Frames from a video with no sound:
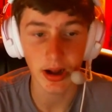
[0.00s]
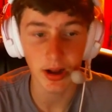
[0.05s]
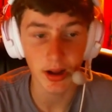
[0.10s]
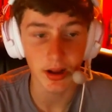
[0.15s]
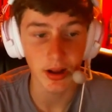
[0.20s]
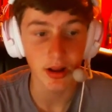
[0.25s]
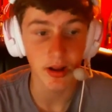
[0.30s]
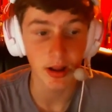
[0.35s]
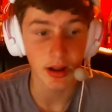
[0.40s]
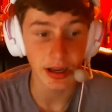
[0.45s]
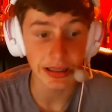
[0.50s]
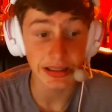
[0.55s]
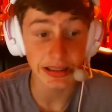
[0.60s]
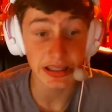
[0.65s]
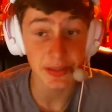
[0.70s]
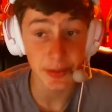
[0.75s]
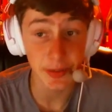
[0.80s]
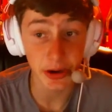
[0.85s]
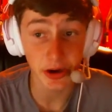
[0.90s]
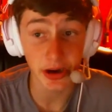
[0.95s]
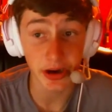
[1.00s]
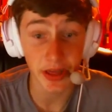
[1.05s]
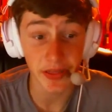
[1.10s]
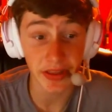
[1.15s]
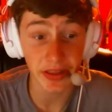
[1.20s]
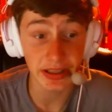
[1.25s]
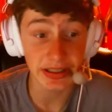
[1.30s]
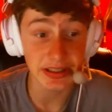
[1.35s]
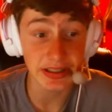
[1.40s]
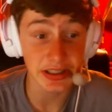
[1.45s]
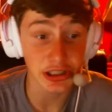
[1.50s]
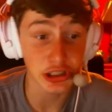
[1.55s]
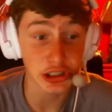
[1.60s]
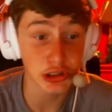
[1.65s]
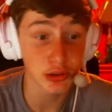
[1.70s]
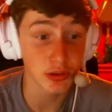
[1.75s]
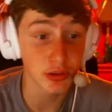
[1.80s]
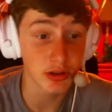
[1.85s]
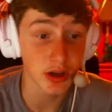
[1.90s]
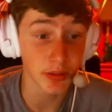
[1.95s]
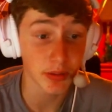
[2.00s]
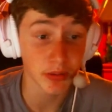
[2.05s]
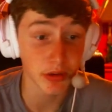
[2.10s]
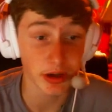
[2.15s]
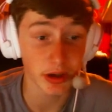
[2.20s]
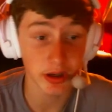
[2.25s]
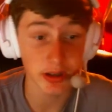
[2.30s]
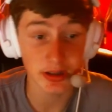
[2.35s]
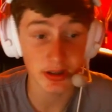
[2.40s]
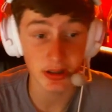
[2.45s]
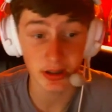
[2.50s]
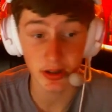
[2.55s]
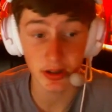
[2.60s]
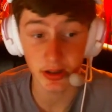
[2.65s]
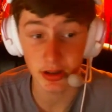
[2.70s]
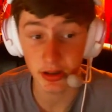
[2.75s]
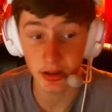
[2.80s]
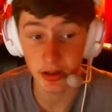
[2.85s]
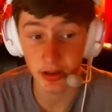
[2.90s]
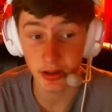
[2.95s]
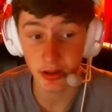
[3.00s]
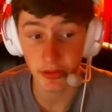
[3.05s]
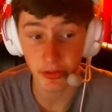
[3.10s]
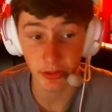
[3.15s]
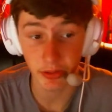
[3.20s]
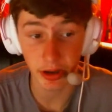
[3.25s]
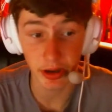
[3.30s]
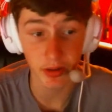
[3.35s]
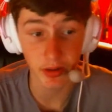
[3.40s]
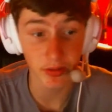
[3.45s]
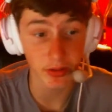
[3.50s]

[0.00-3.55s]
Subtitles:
and Spirit, I think he's a huge upgrade to Reignover.